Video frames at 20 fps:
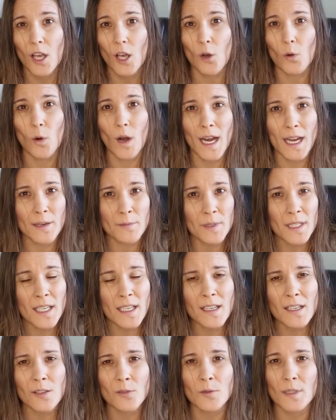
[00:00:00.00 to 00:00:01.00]
why I'm
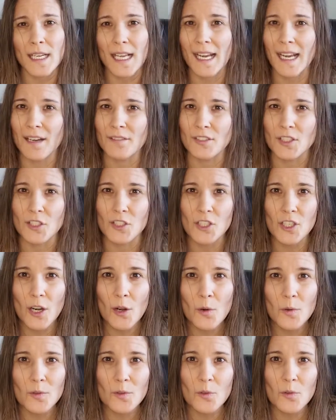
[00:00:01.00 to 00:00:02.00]
here, what I have to
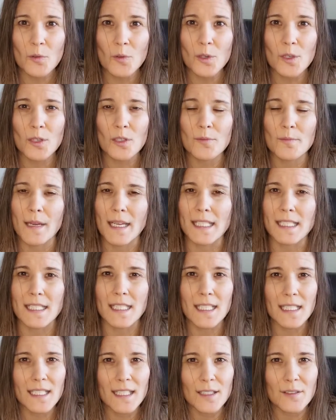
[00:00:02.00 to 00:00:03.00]
share with the world, my
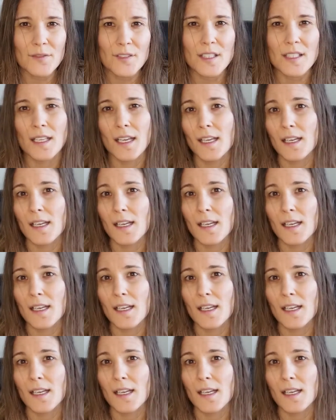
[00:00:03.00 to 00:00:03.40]
gifts,